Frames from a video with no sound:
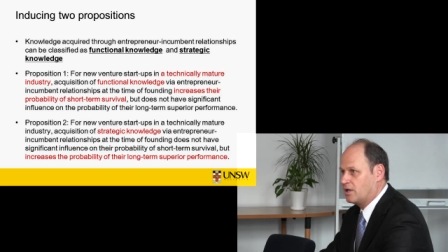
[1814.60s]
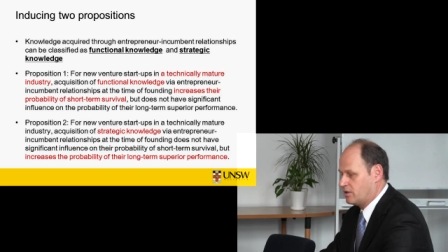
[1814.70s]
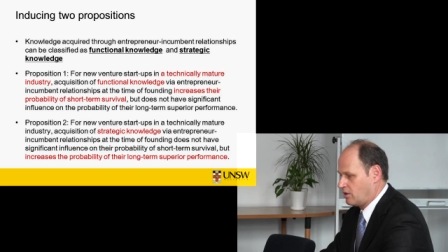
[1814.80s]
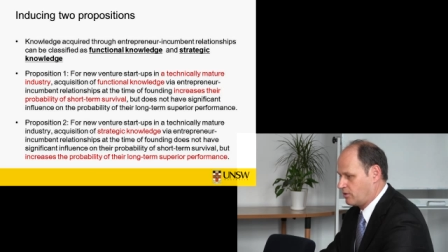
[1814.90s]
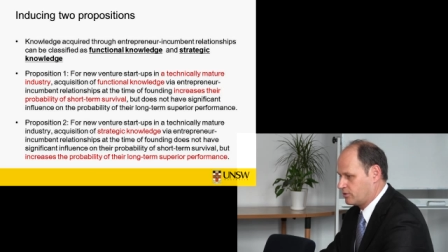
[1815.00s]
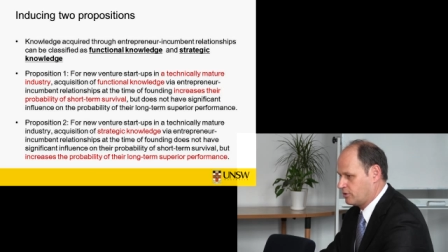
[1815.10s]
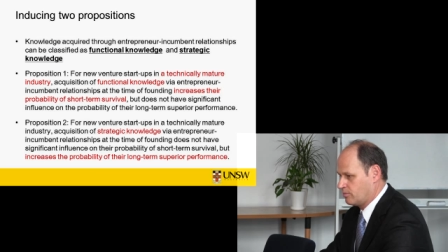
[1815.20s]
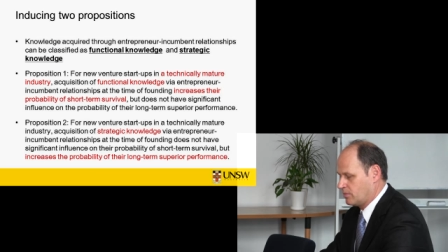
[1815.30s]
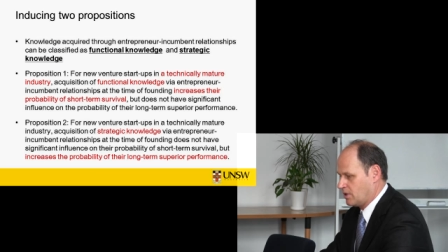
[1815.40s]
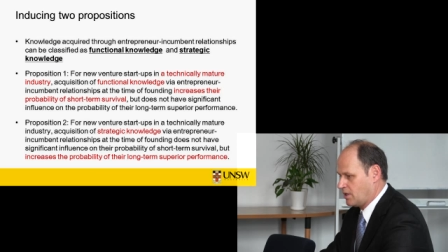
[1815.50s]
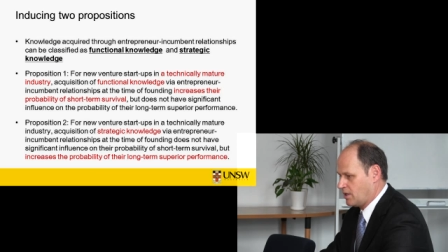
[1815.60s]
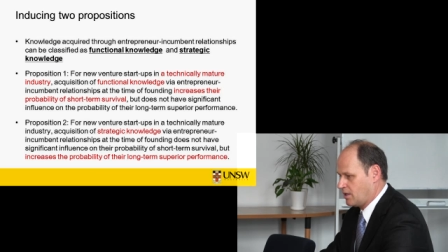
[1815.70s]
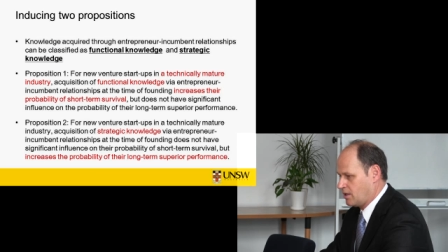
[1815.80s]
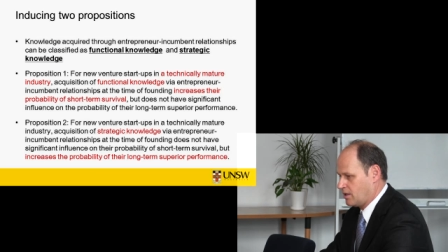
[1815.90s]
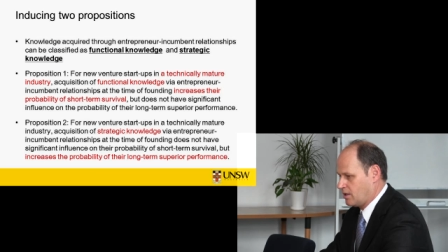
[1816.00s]
in the long-term
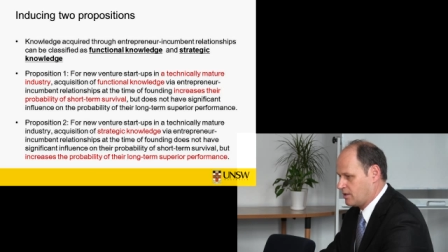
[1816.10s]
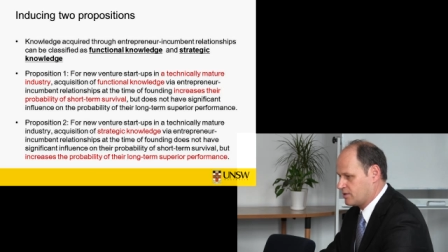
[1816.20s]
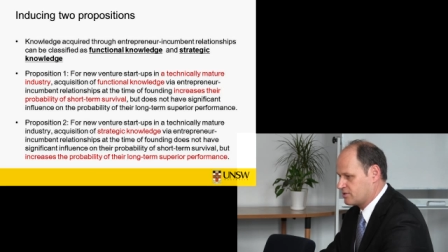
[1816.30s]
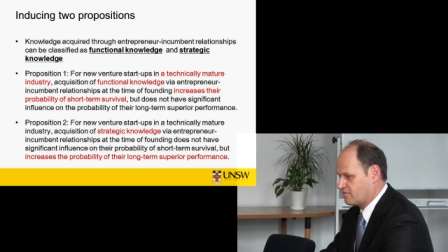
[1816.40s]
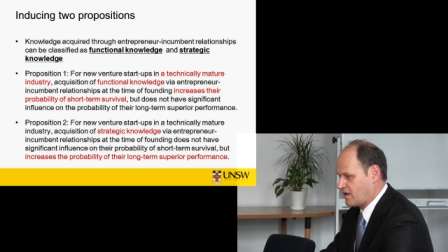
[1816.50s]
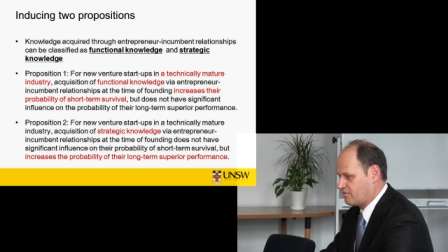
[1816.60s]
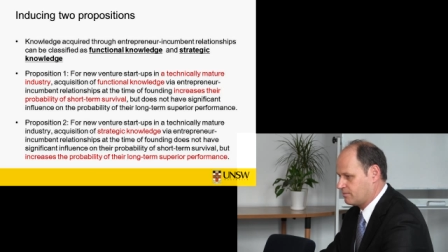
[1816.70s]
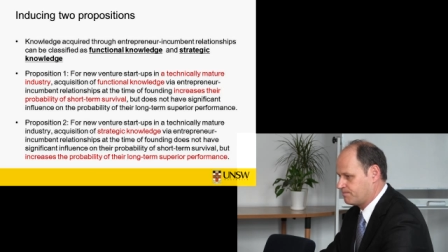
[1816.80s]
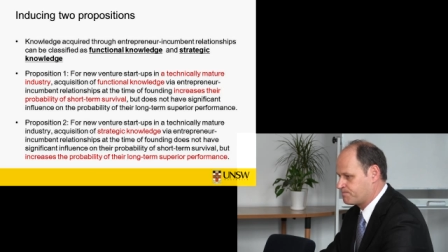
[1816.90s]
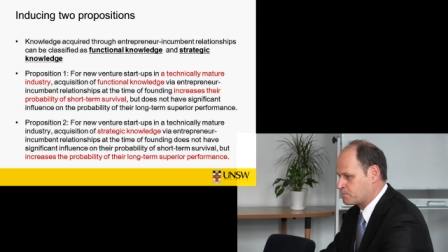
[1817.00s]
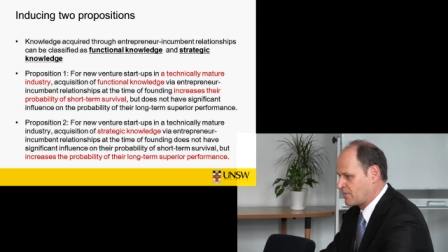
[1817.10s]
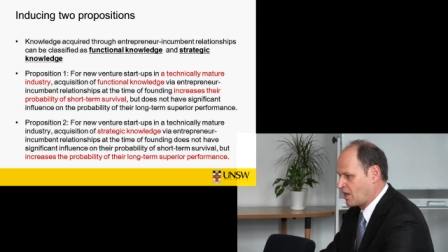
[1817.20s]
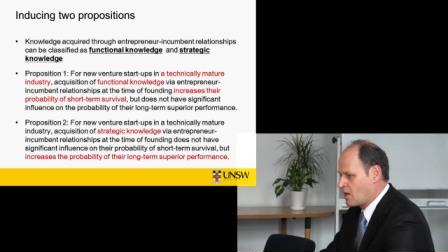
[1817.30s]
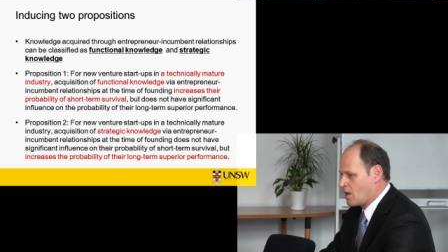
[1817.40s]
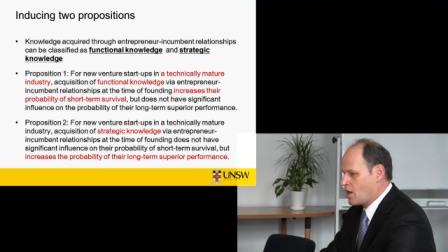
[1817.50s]
survival.
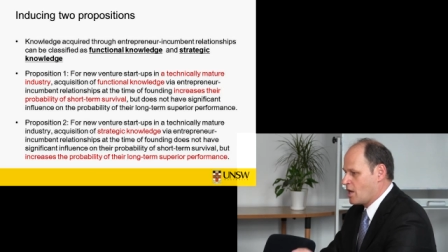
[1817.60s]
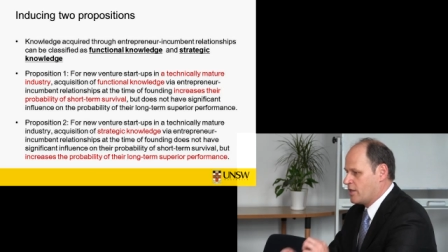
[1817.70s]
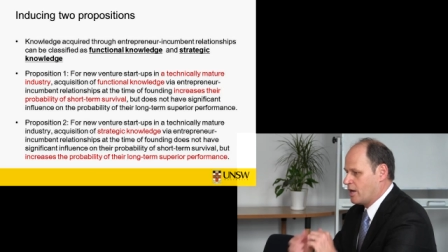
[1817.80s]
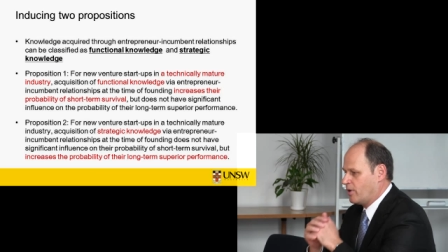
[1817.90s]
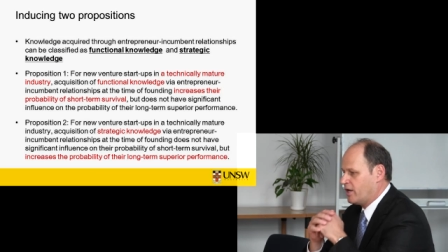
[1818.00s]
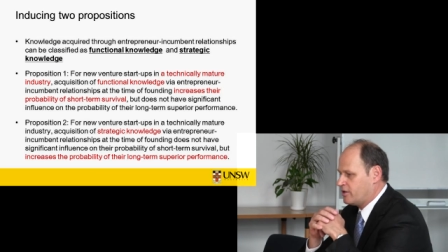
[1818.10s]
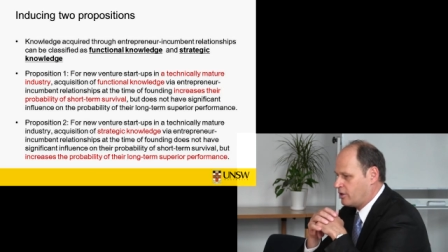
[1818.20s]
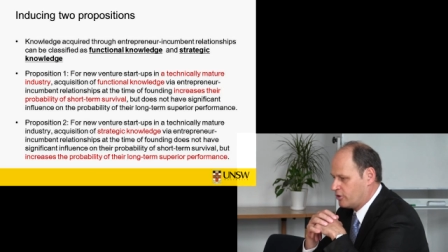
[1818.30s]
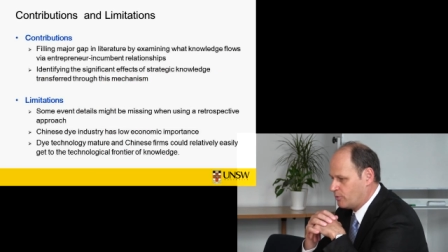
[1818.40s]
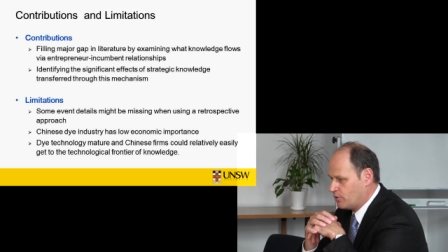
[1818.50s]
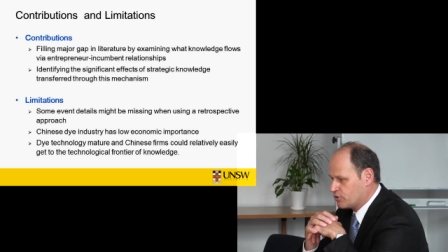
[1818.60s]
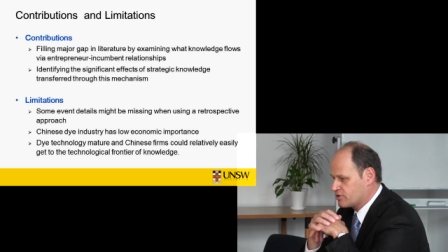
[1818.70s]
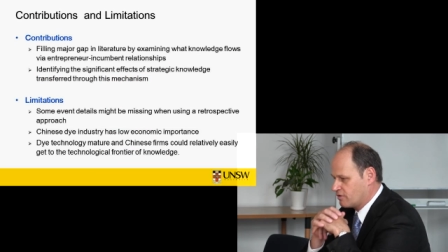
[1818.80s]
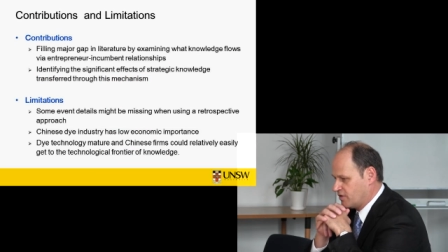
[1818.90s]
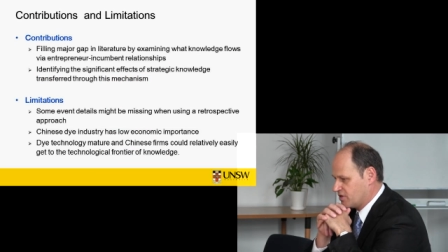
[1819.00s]
Now, what are the contributions of